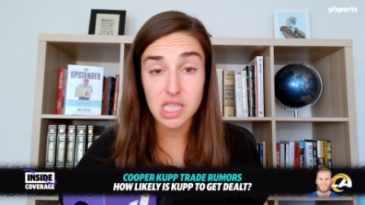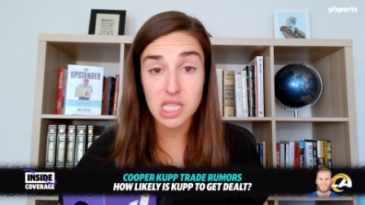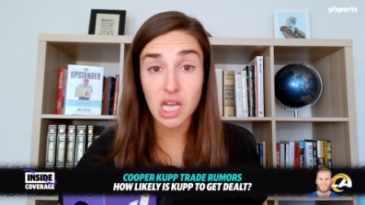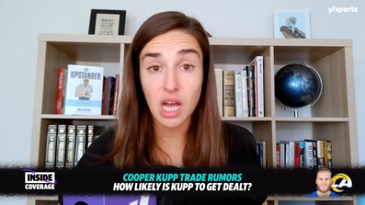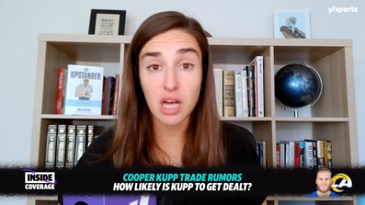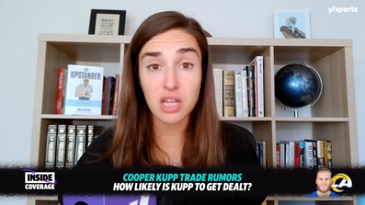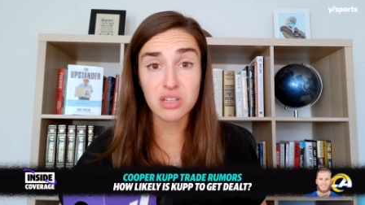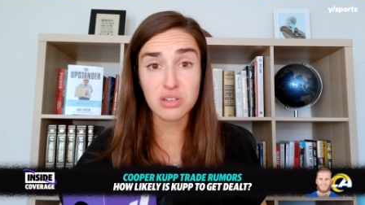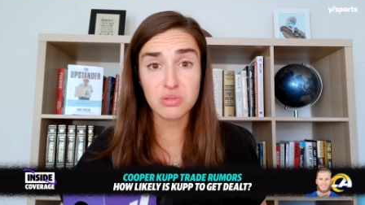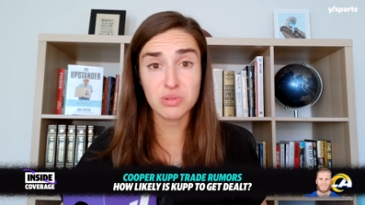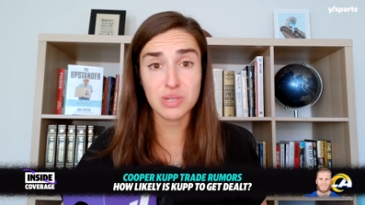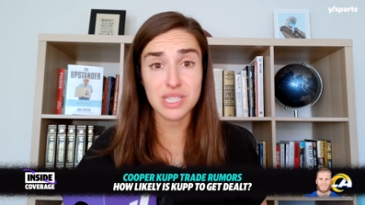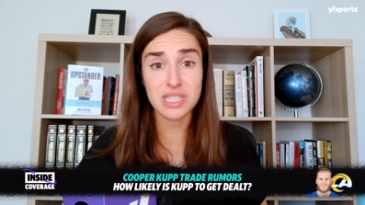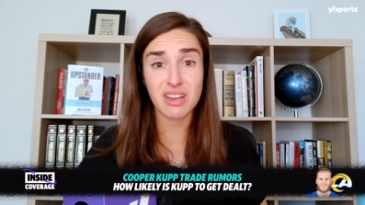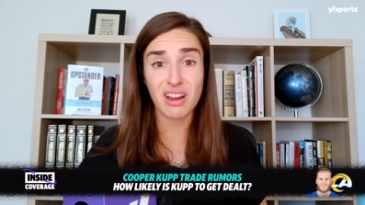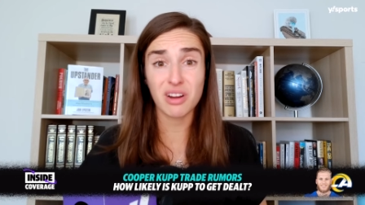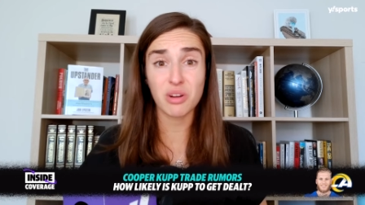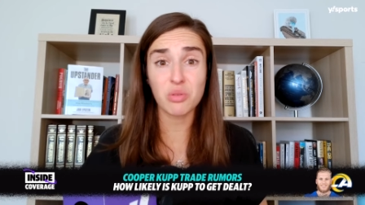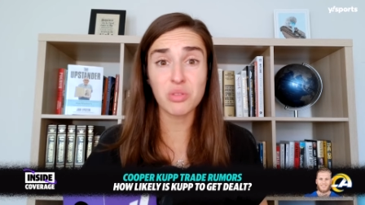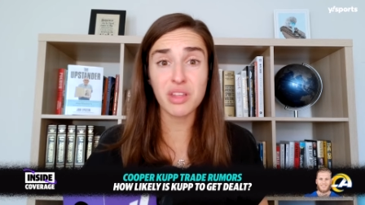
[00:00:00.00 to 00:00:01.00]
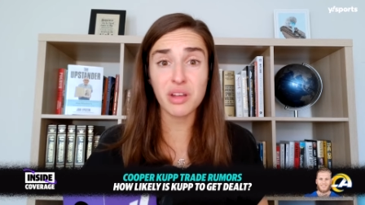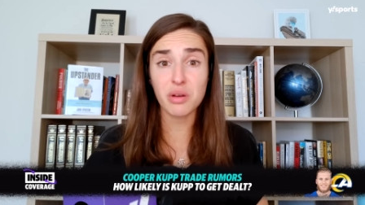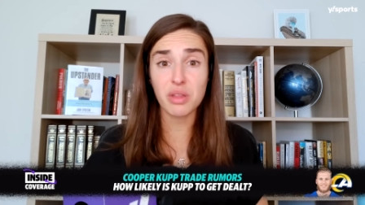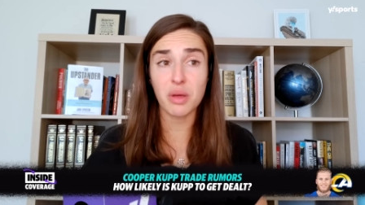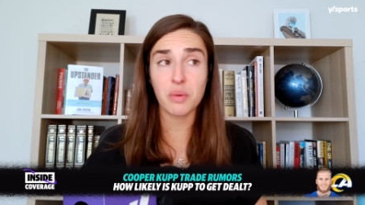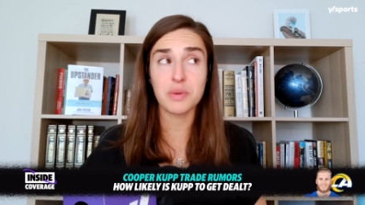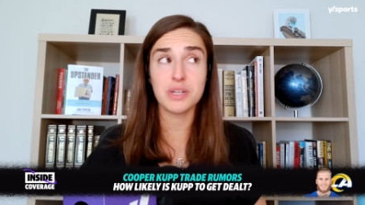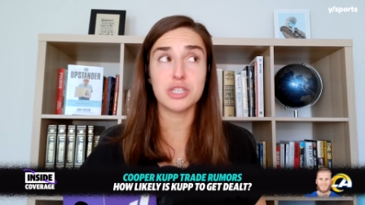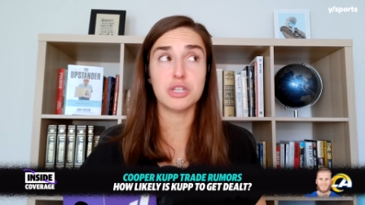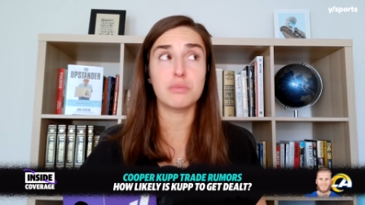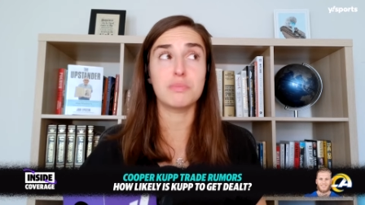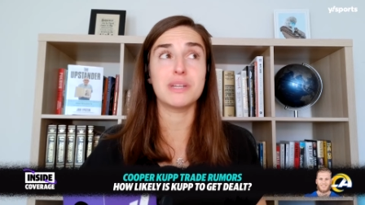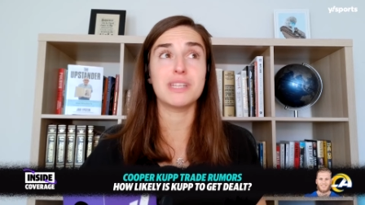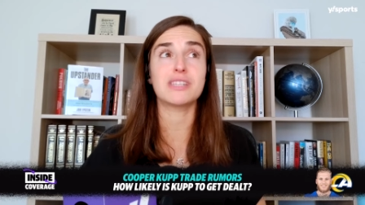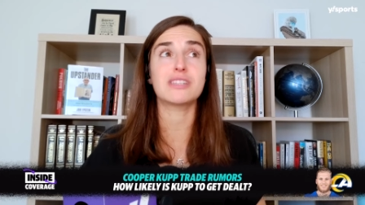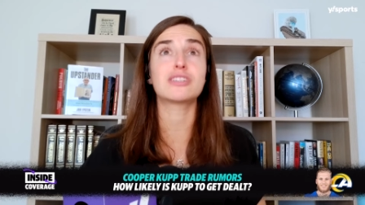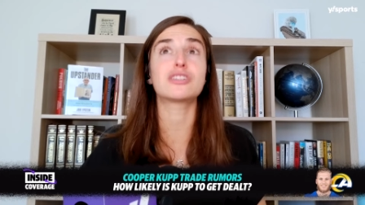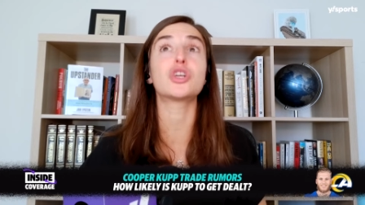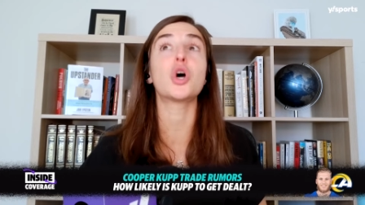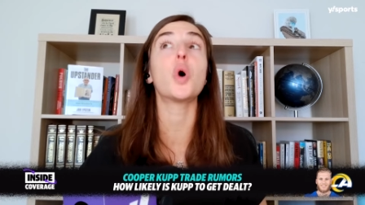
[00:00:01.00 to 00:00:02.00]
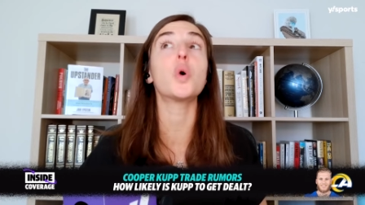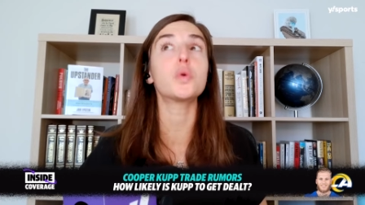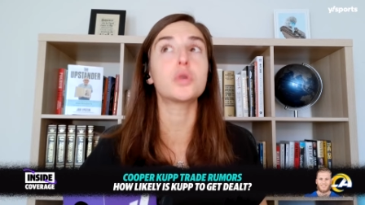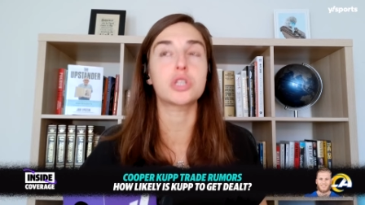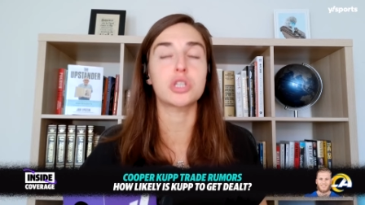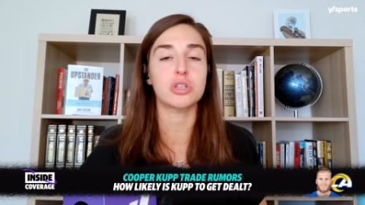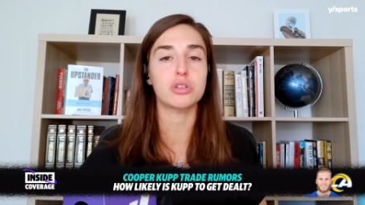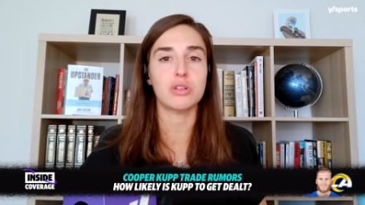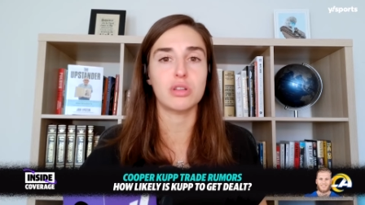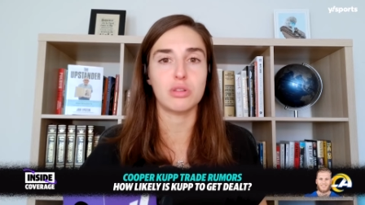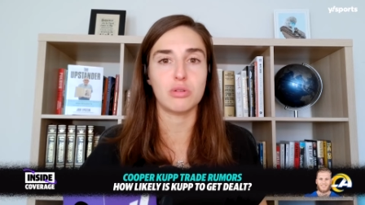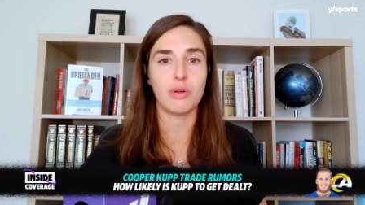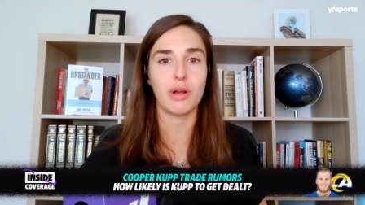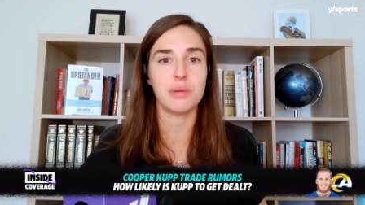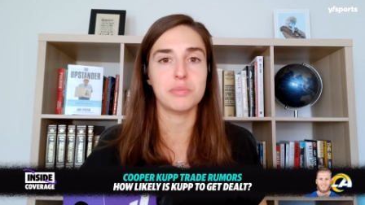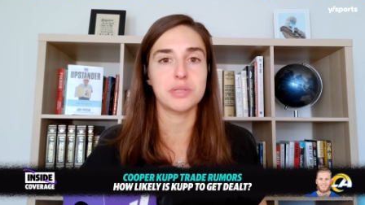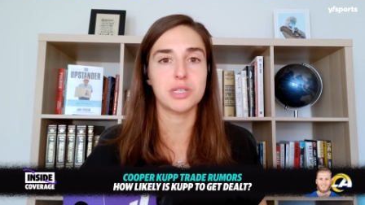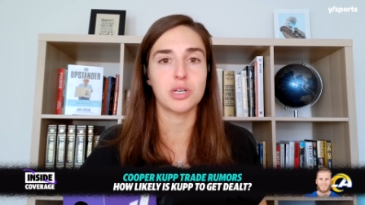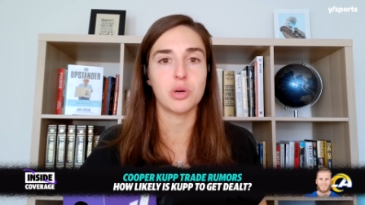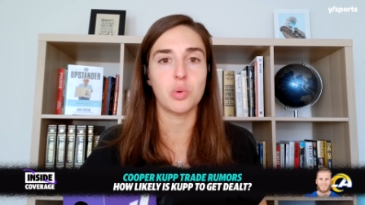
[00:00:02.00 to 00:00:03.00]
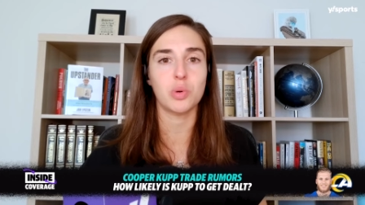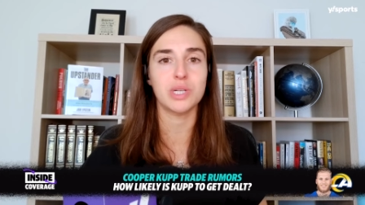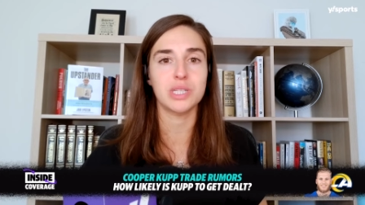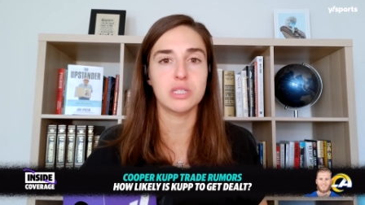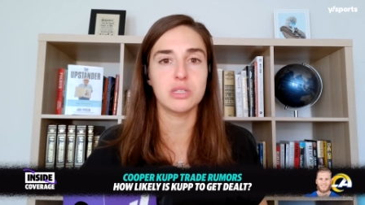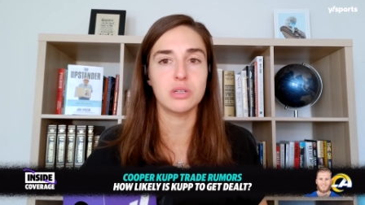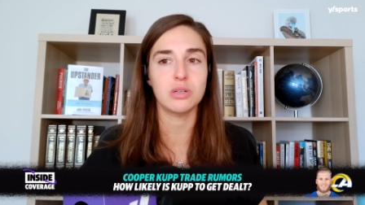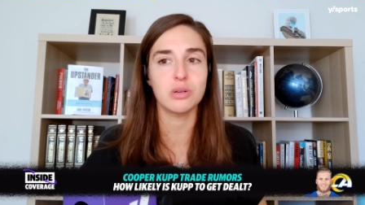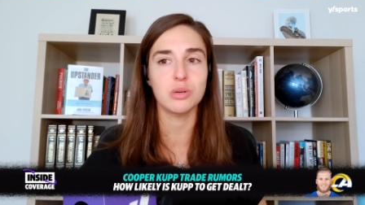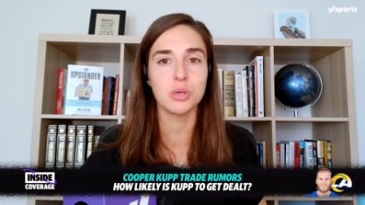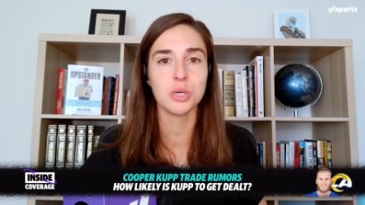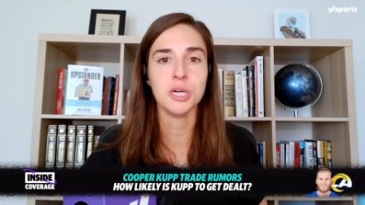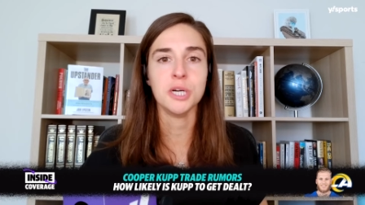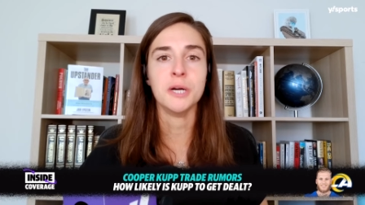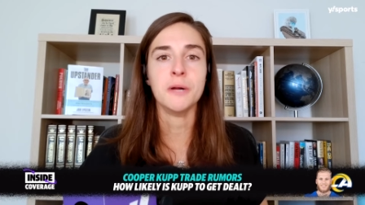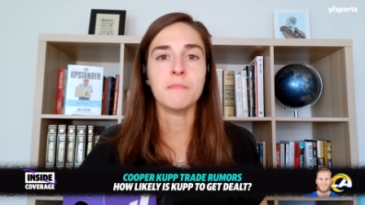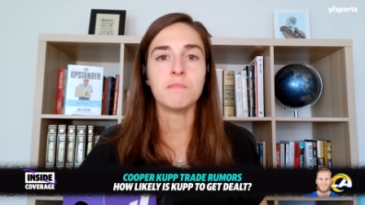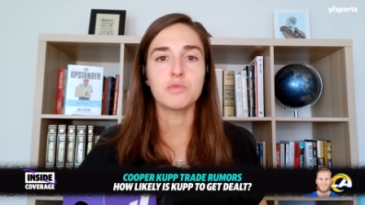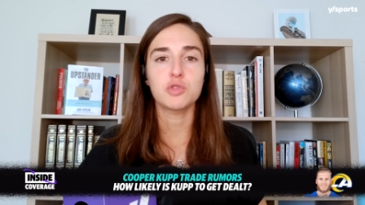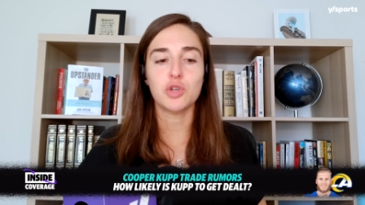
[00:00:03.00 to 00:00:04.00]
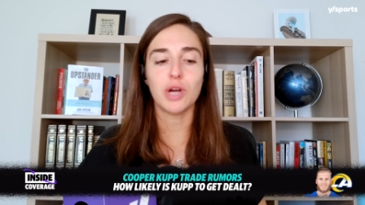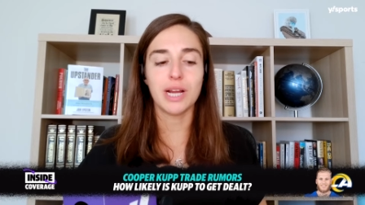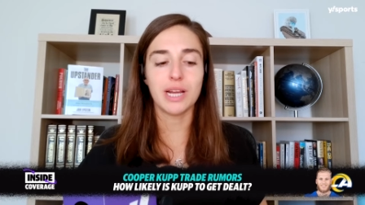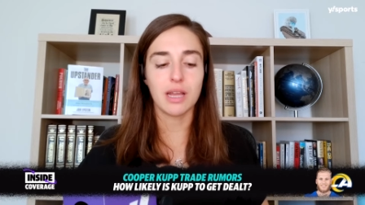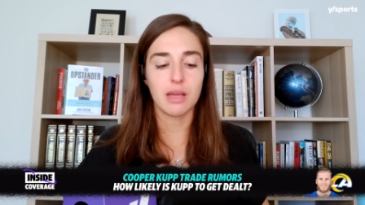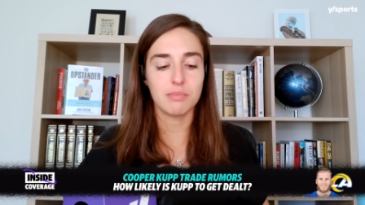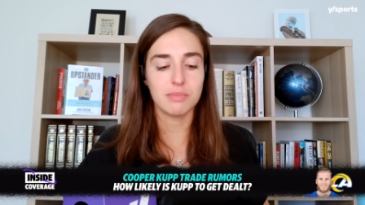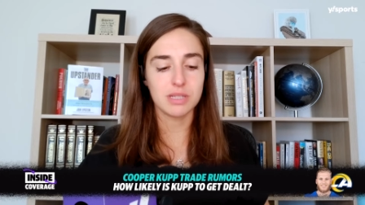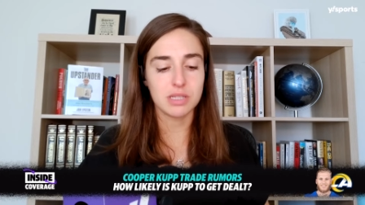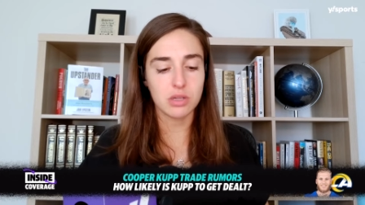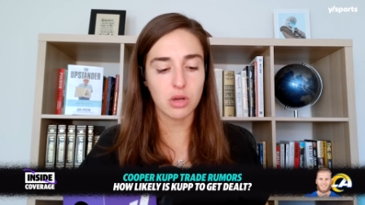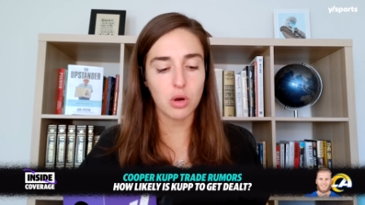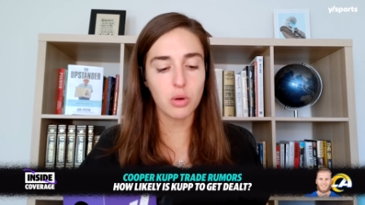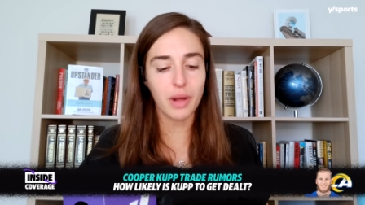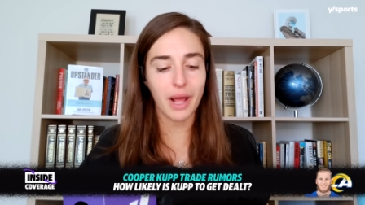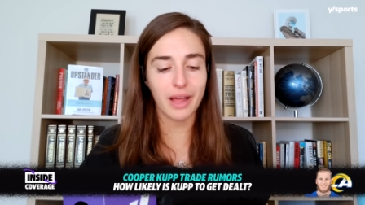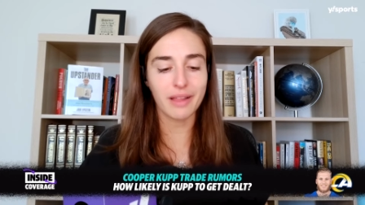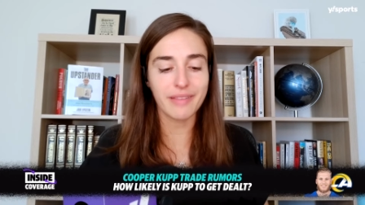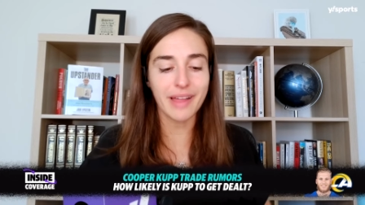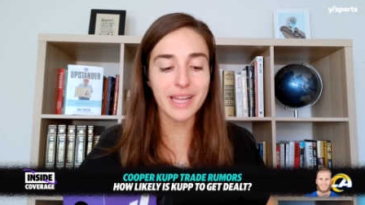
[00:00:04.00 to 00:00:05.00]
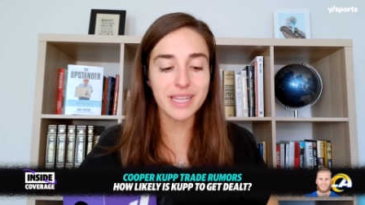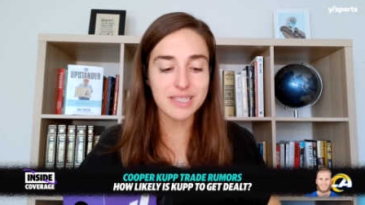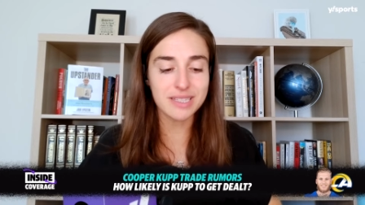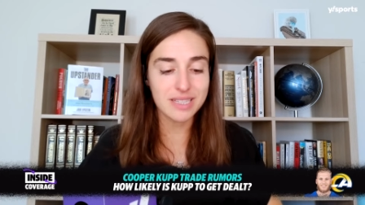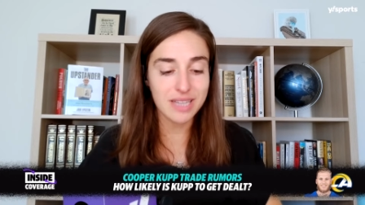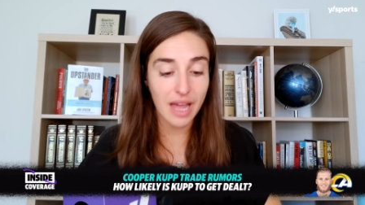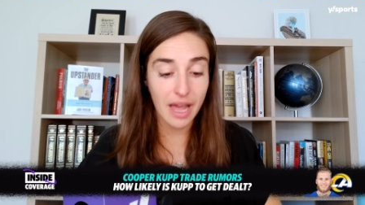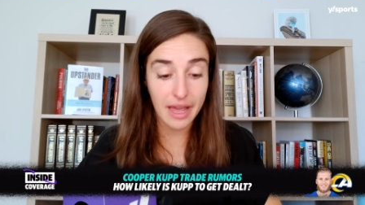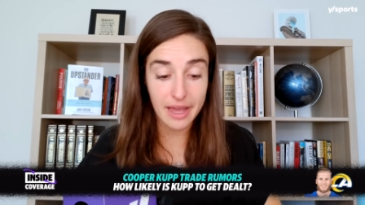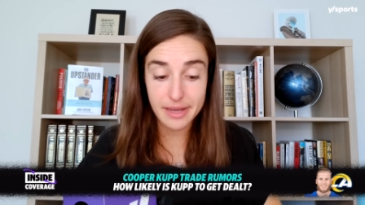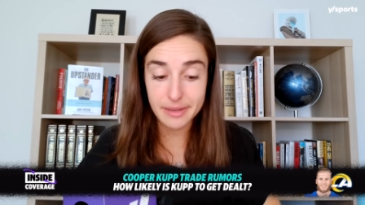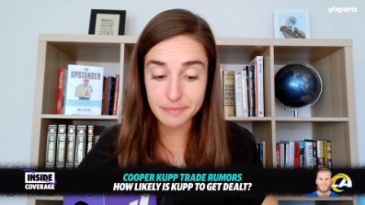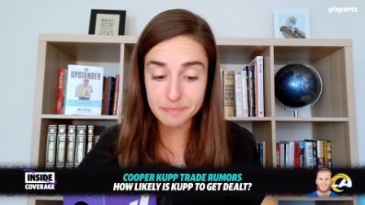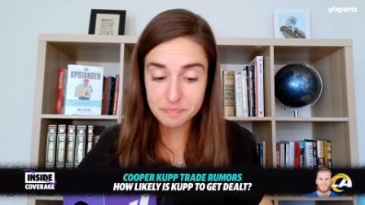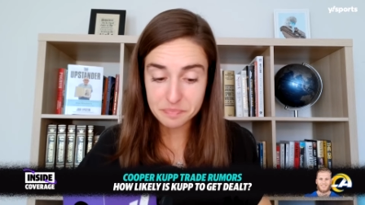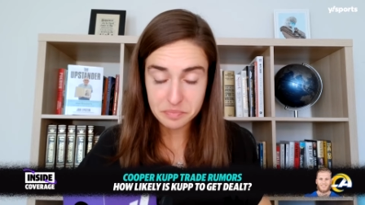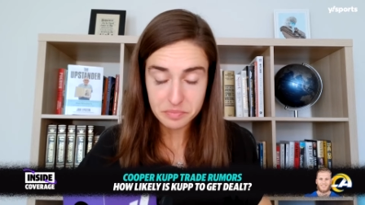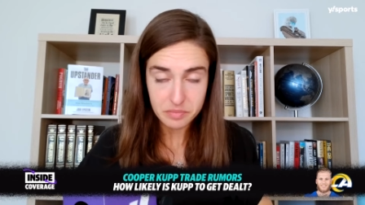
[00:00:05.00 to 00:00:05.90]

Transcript: And the other reason I don't think that we should be so sure that the Rams are going to trade him is, okay, let's say,